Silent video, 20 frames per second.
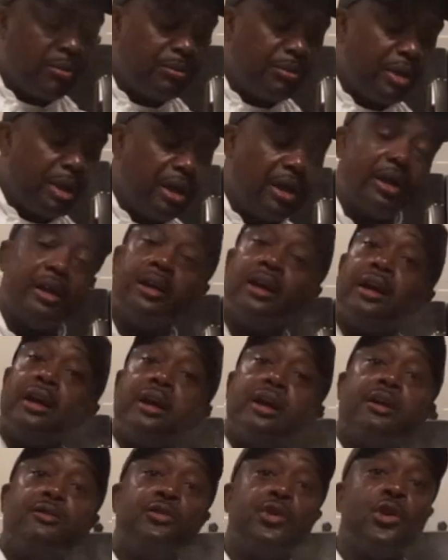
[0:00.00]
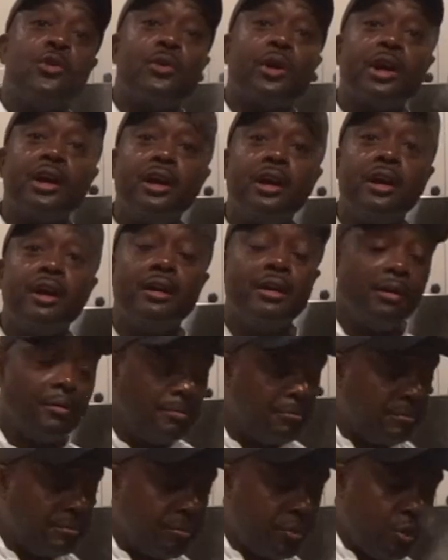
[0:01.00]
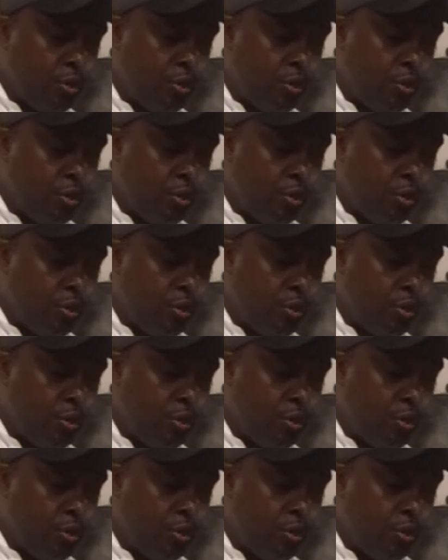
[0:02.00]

man, if you were here,